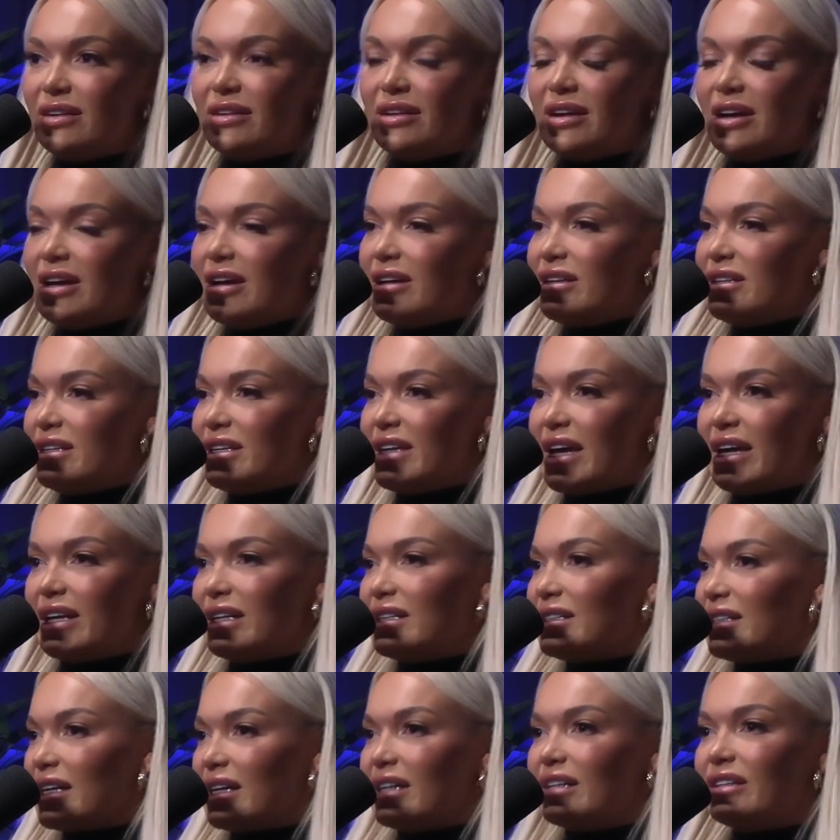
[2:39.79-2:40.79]
you get it
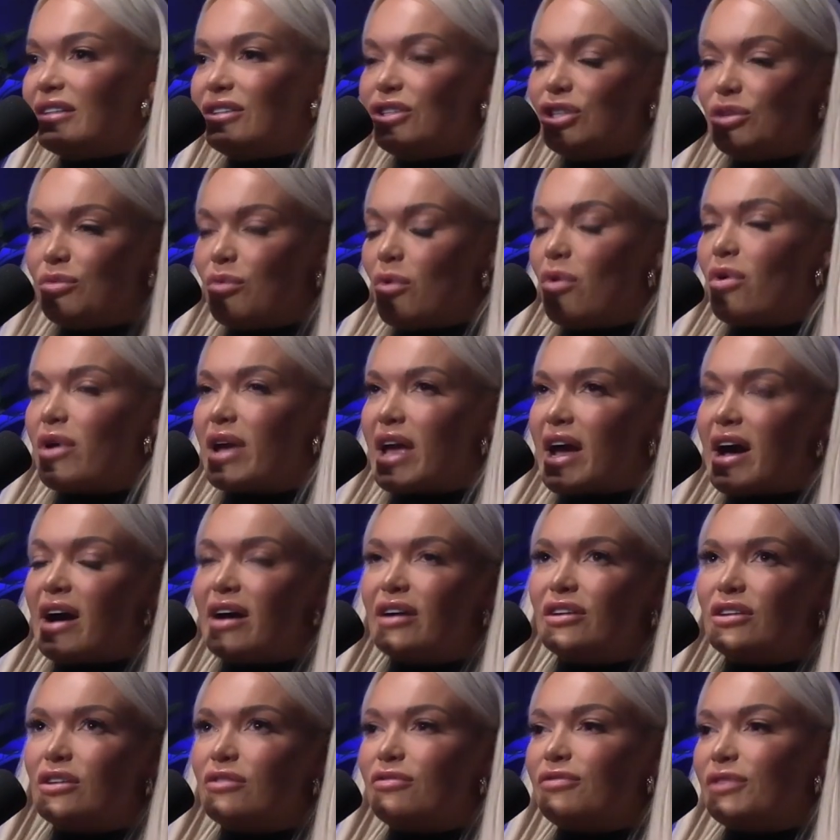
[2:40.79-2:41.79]
done, you walk out and you
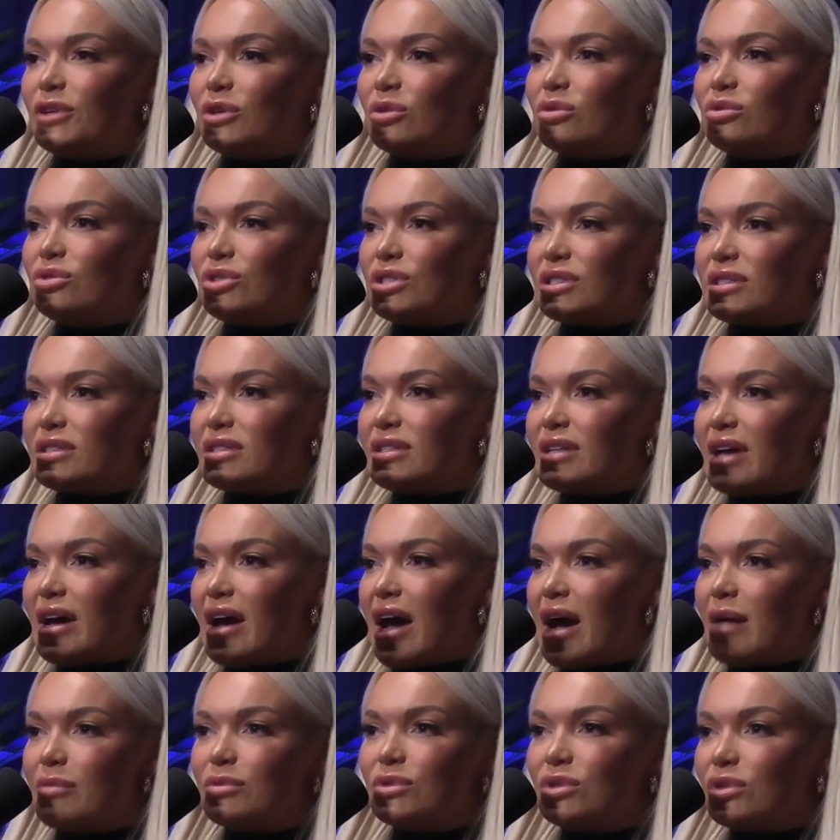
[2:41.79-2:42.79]
feel just
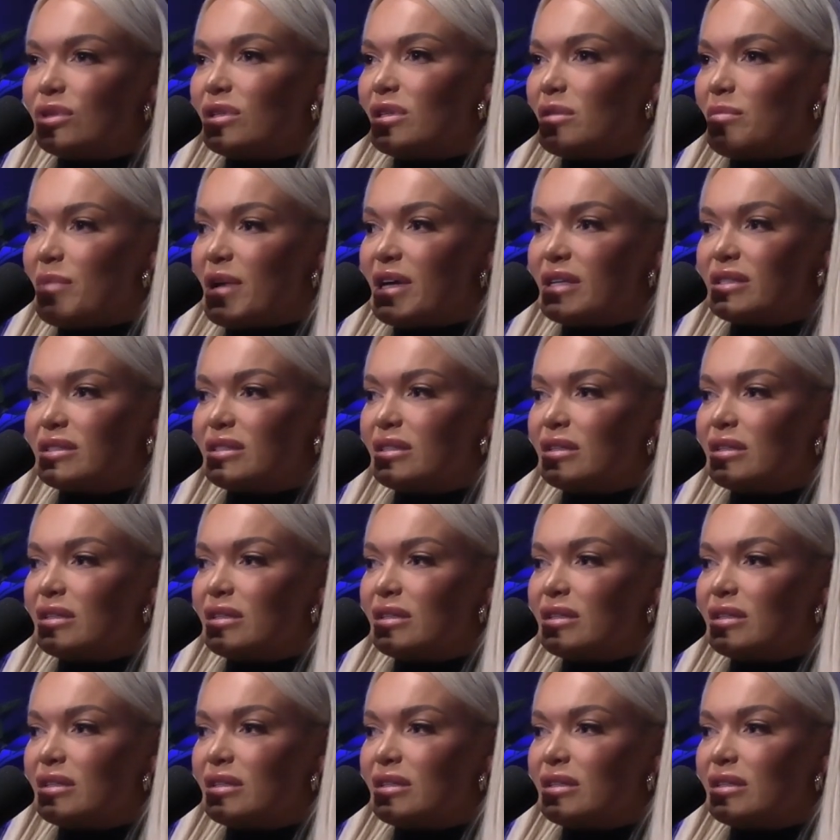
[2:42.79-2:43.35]
absolutely the best. And